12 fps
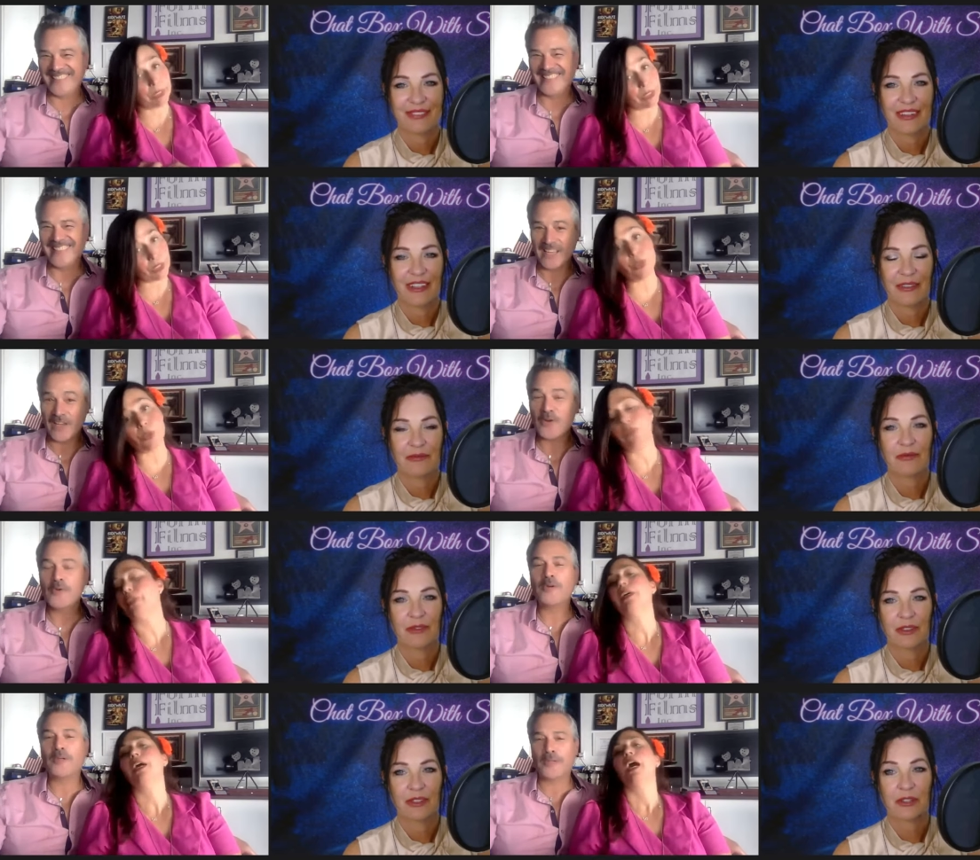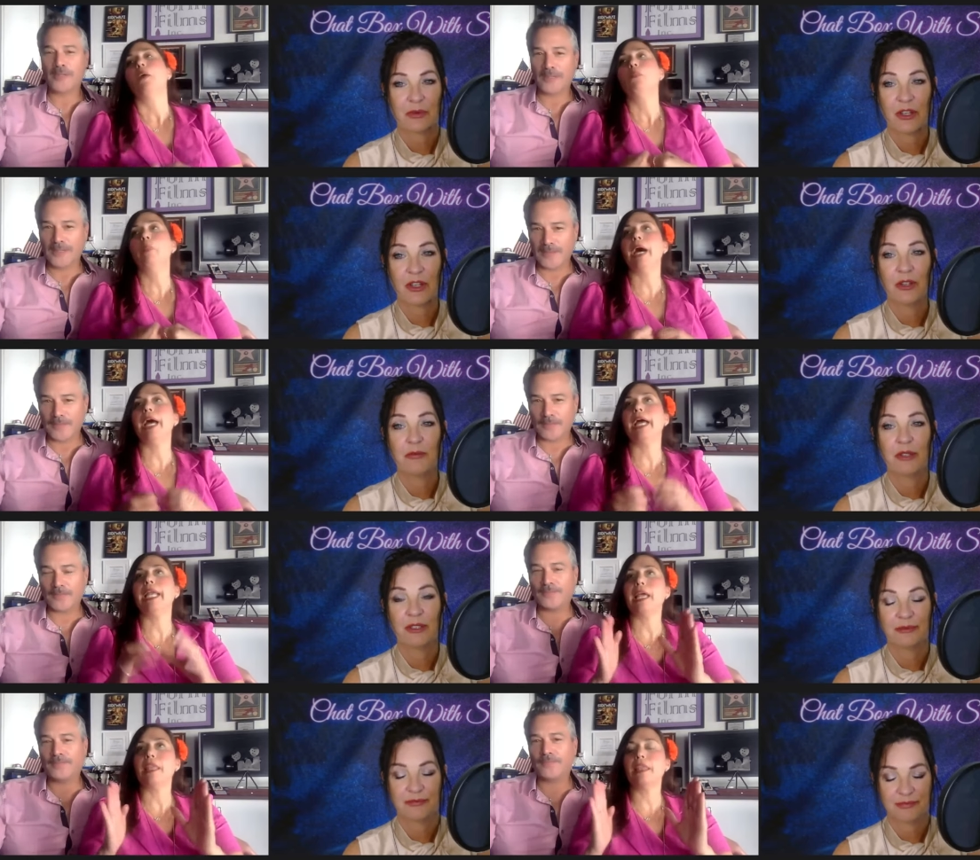Speaker 1: we do because we're human
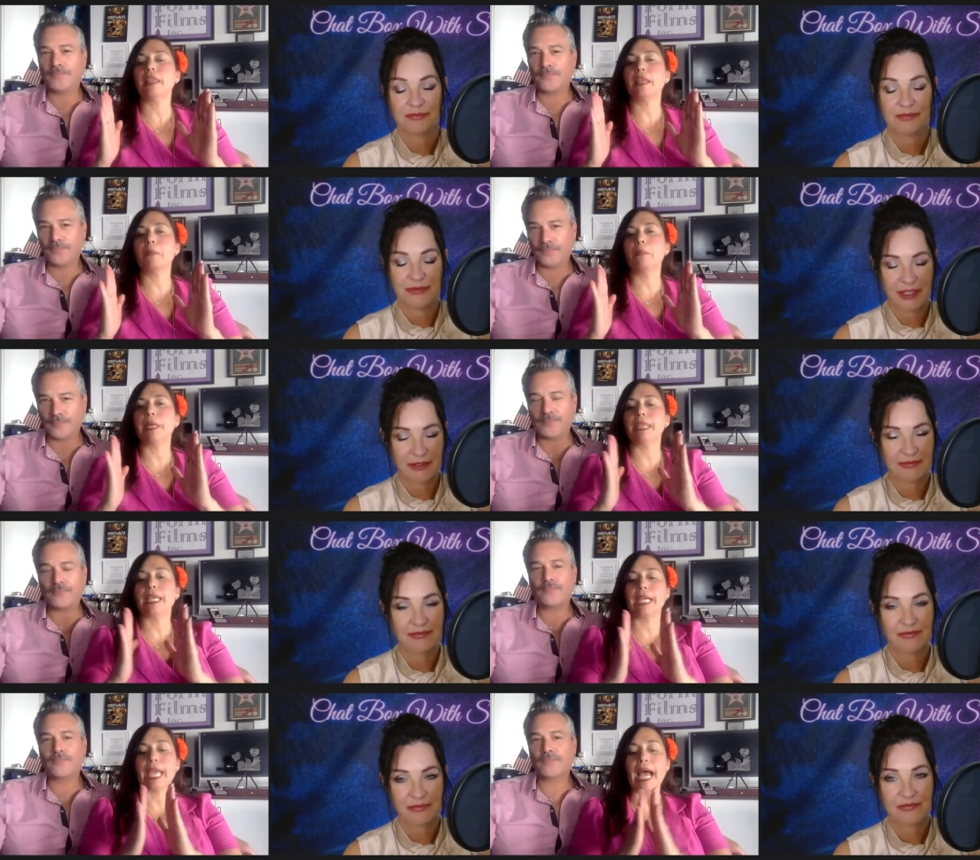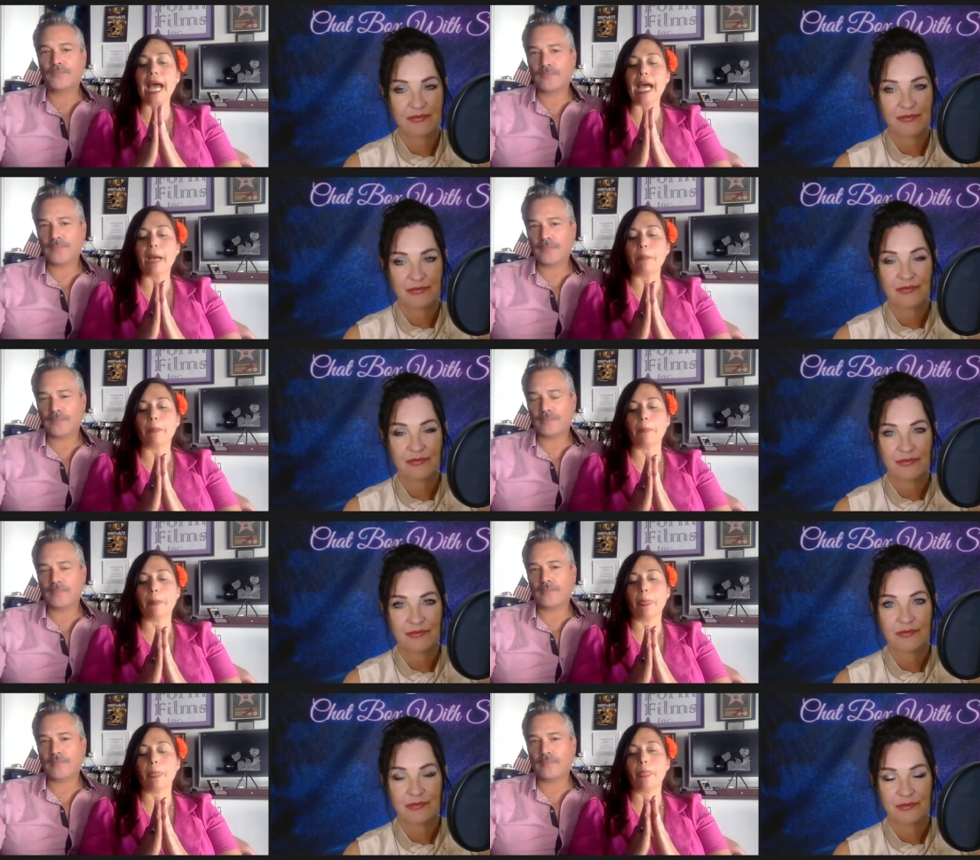but, yeah but the gap
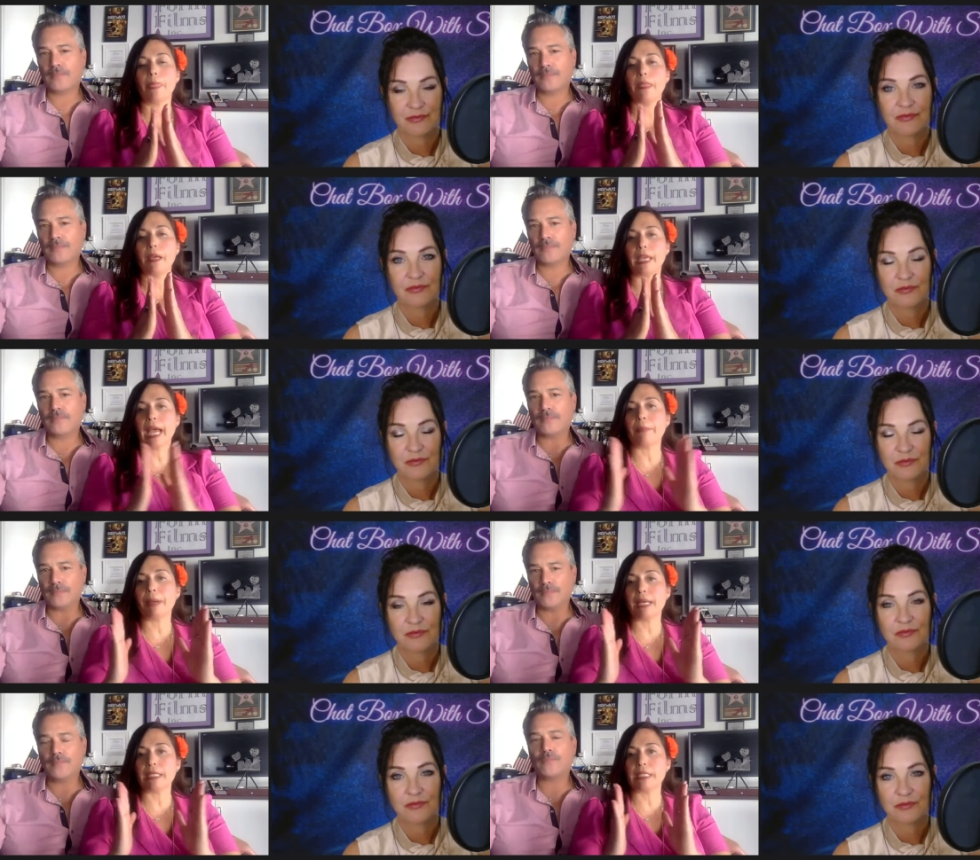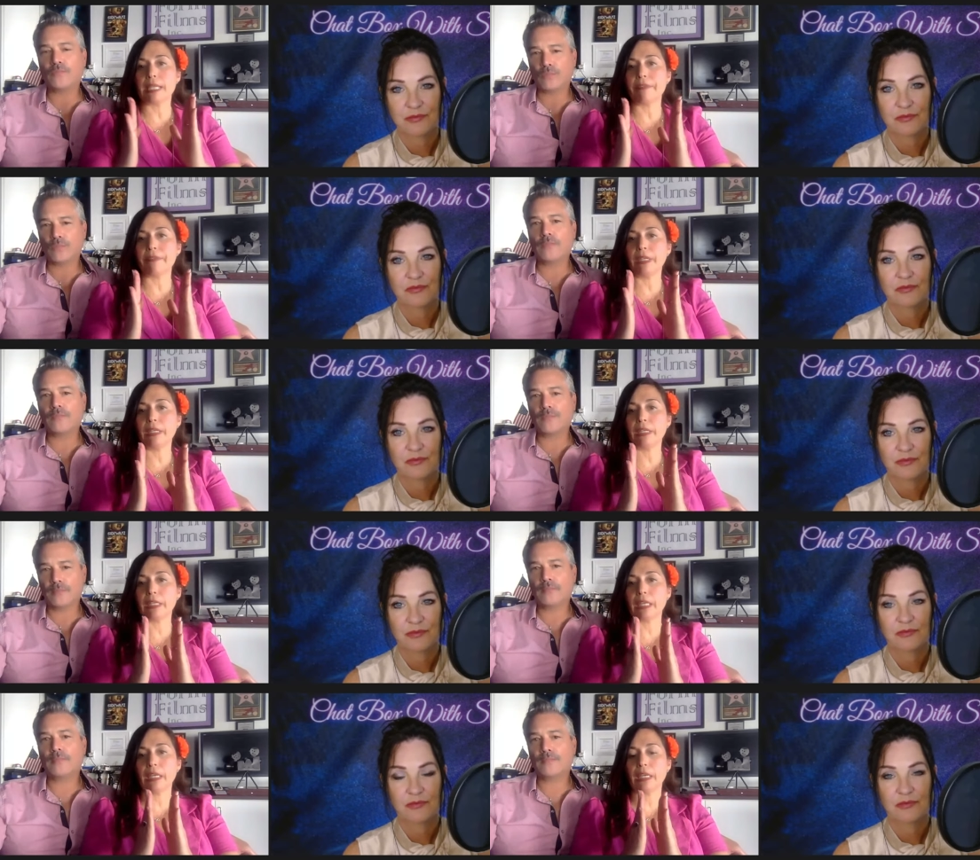the gap has
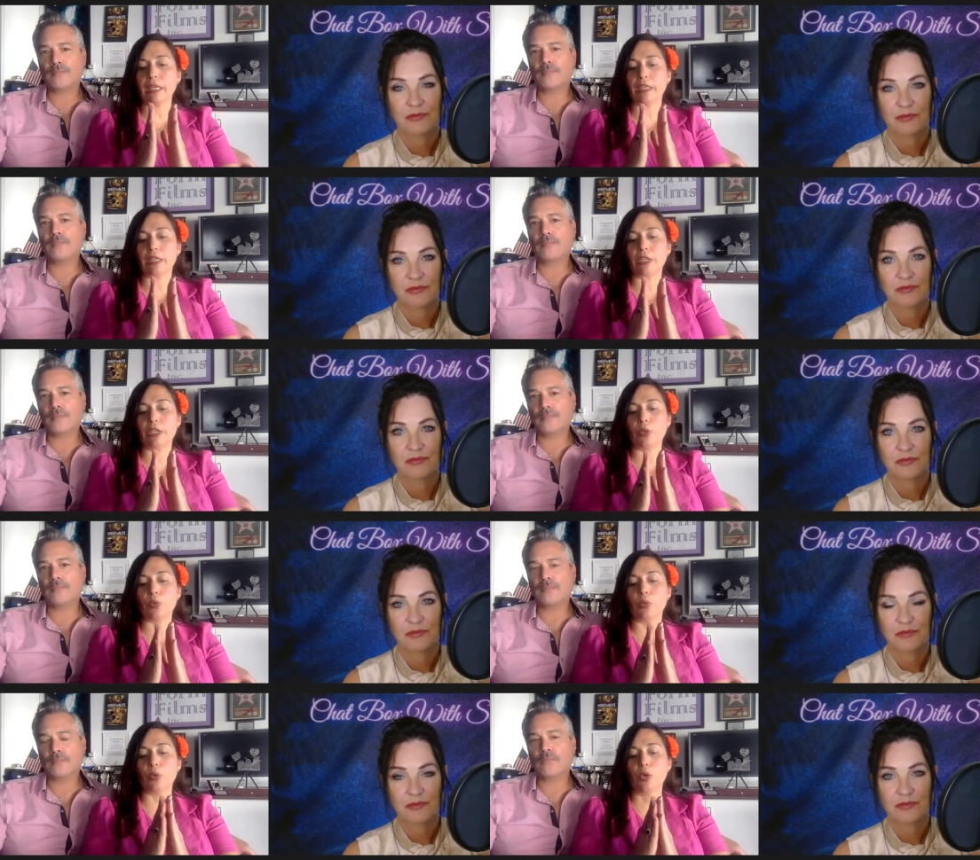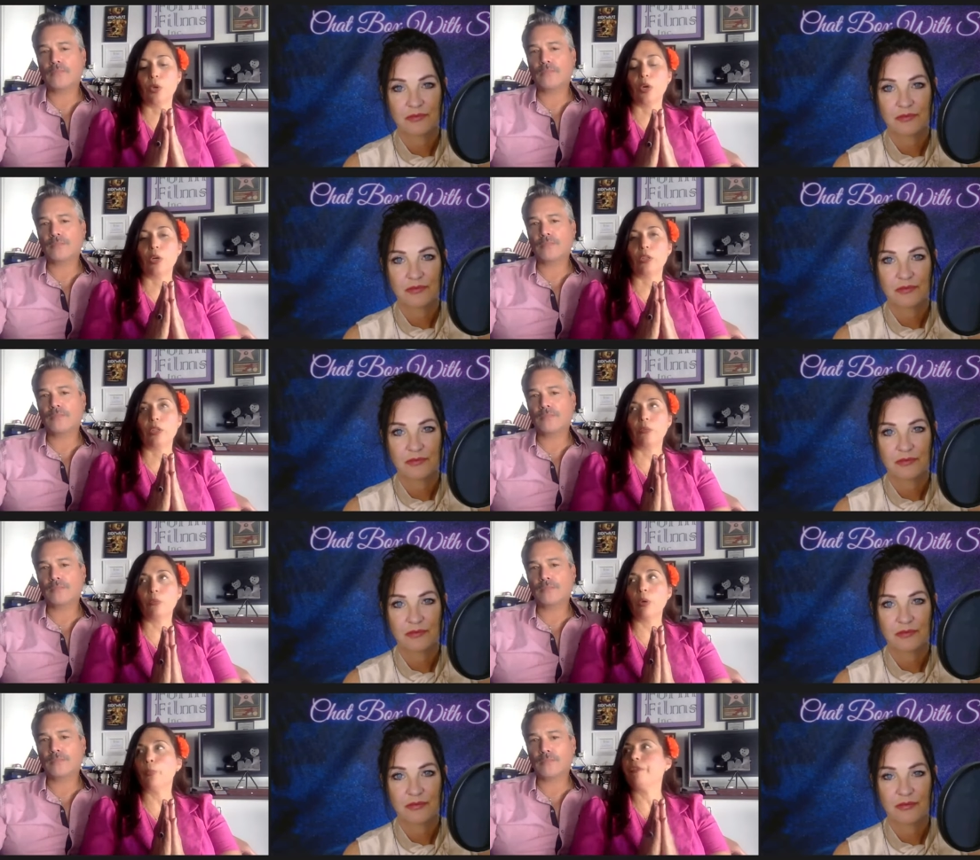definitely, you know,
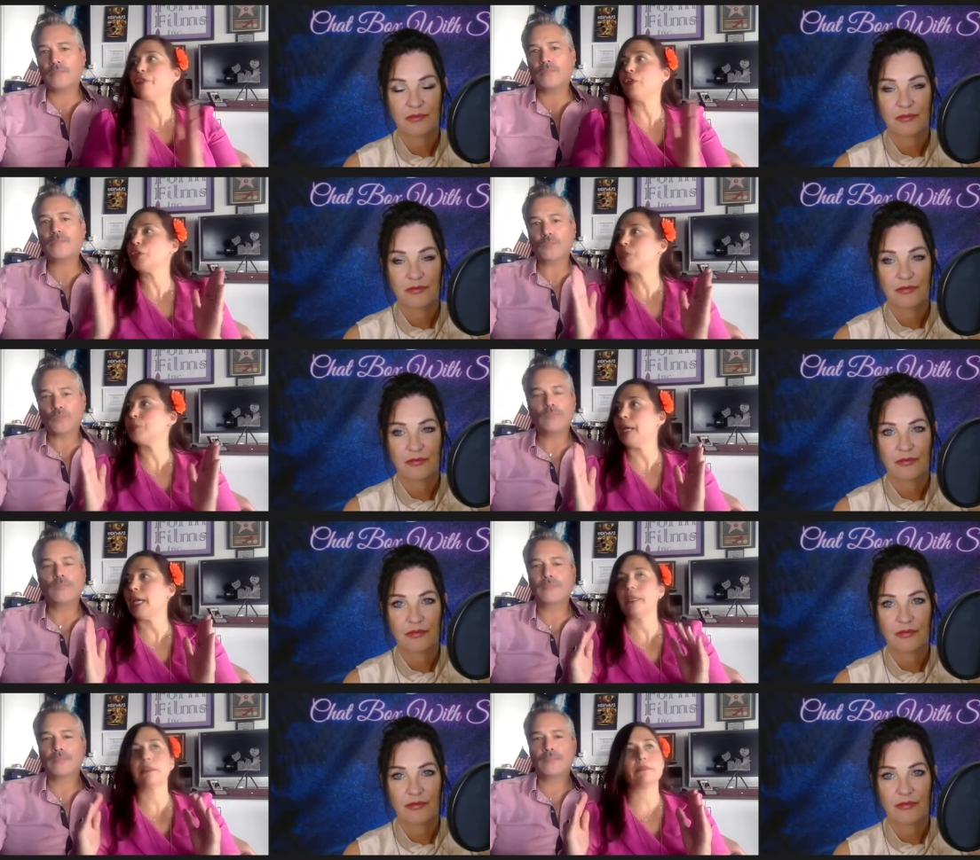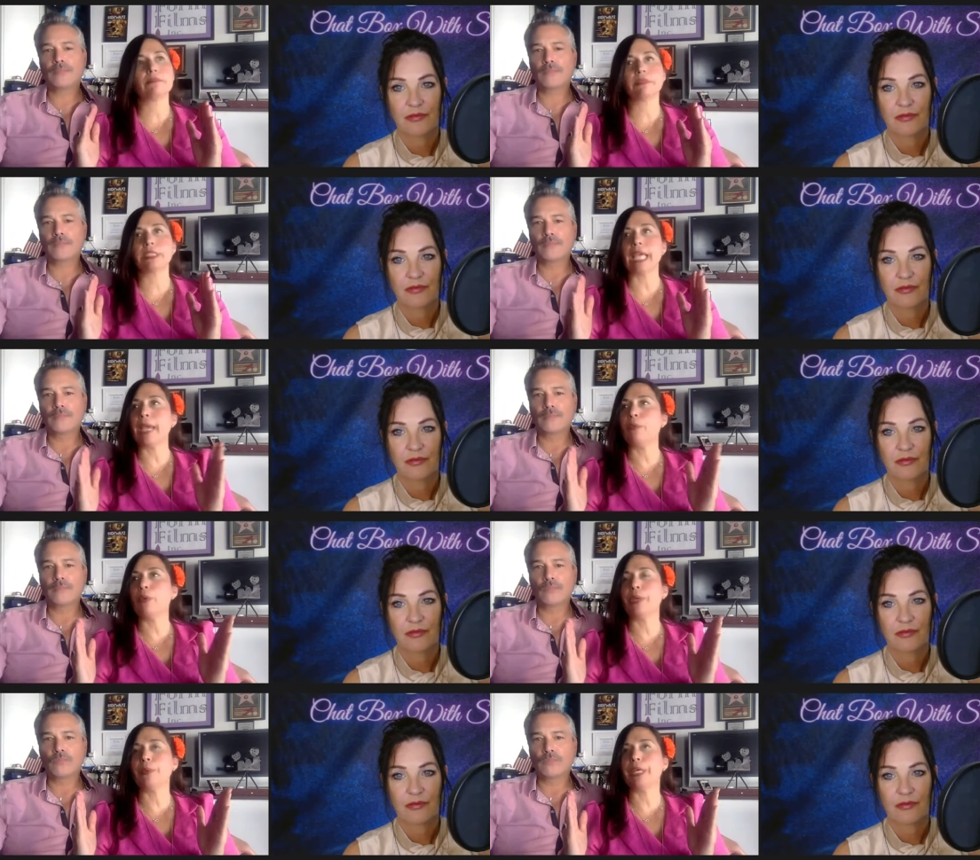when we first met, say
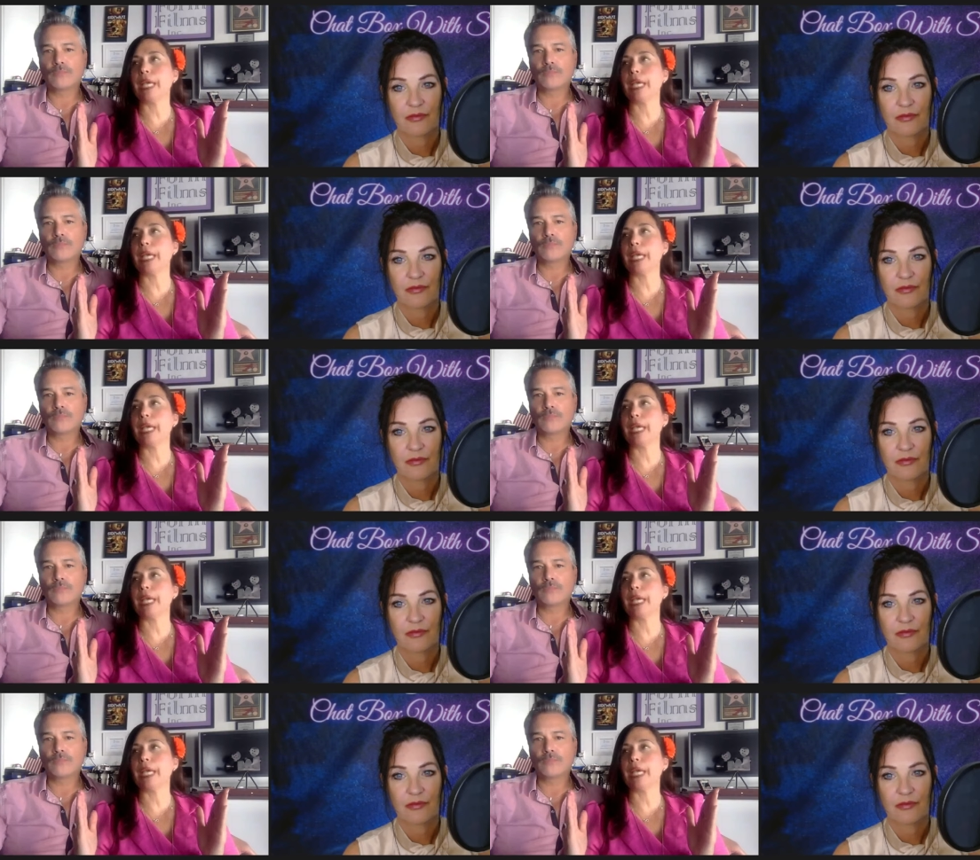we would